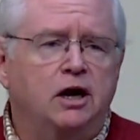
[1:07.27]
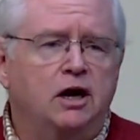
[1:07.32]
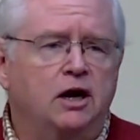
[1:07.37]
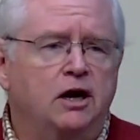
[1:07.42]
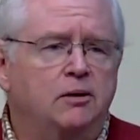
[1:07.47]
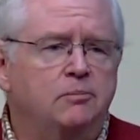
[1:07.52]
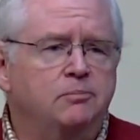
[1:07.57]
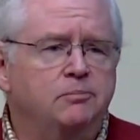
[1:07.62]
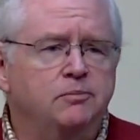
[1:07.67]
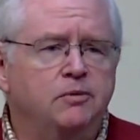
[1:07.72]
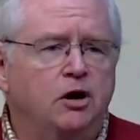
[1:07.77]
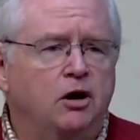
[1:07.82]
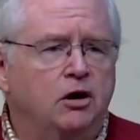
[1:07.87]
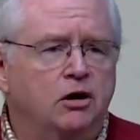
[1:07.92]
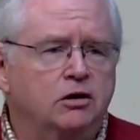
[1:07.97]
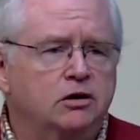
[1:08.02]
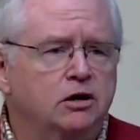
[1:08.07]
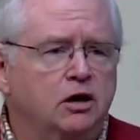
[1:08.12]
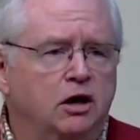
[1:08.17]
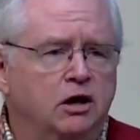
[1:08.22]

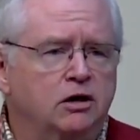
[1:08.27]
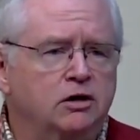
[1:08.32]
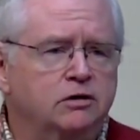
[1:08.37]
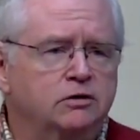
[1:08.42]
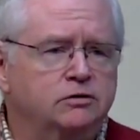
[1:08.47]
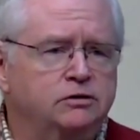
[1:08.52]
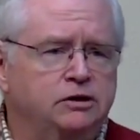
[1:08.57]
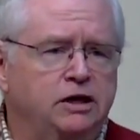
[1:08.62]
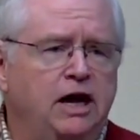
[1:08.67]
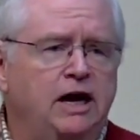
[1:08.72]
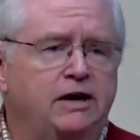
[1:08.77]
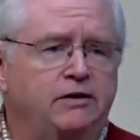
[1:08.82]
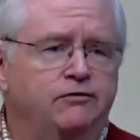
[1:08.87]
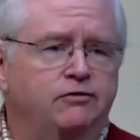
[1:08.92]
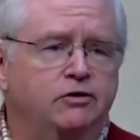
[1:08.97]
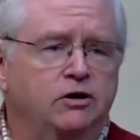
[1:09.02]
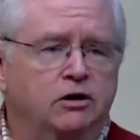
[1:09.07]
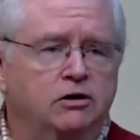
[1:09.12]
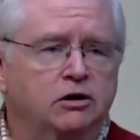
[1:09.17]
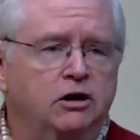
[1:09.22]
our
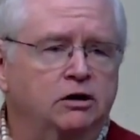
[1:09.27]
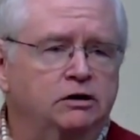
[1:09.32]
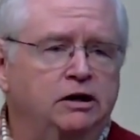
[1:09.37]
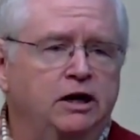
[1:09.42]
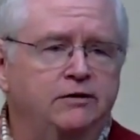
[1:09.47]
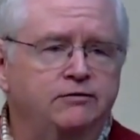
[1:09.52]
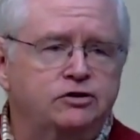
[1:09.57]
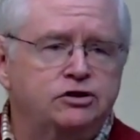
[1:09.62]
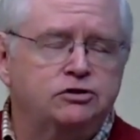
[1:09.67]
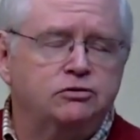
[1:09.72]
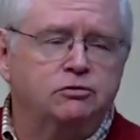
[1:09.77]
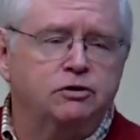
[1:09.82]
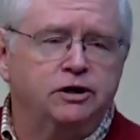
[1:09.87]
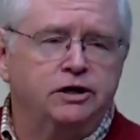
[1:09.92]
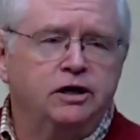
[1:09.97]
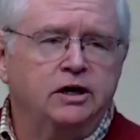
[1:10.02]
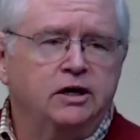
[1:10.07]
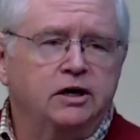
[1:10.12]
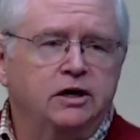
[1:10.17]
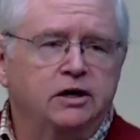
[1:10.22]
life, our life story,